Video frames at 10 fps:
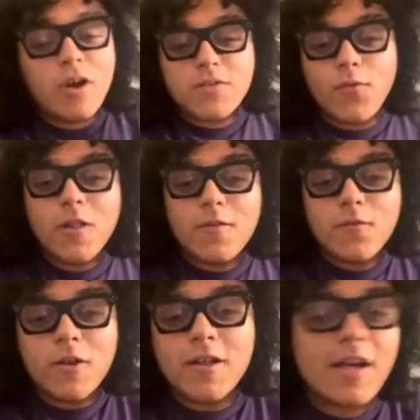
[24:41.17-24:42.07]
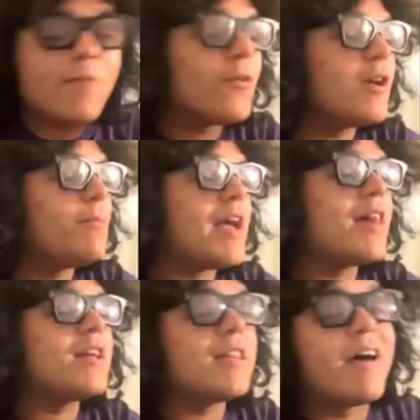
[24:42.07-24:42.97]
full of real real belly
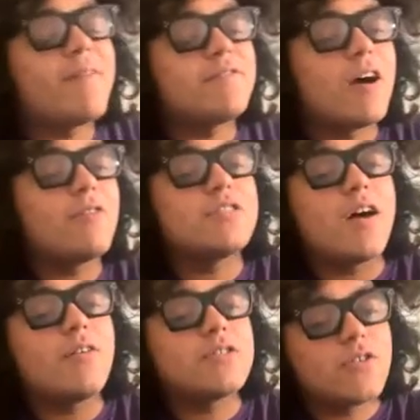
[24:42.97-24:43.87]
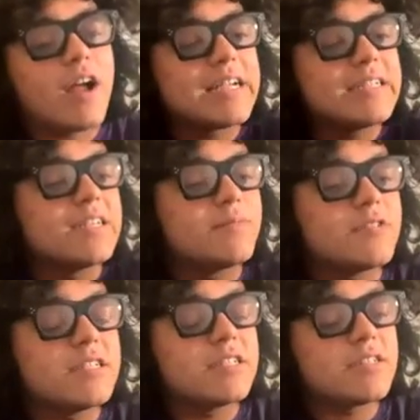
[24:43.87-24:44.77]
laughs. I was I was cracking up
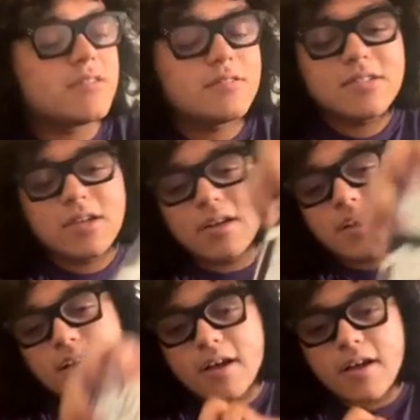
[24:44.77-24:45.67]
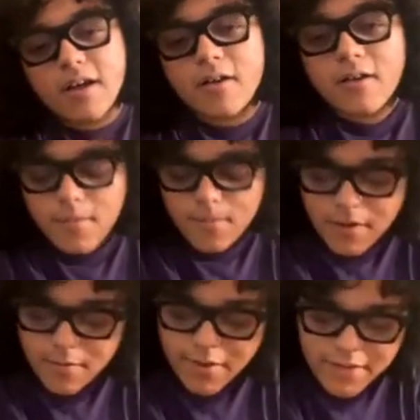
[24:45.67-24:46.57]
reading it. Uh, oh,
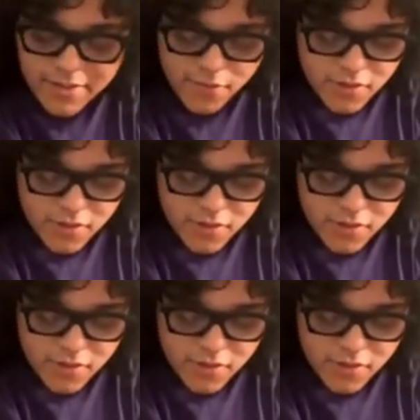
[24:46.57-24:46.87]
my favorite.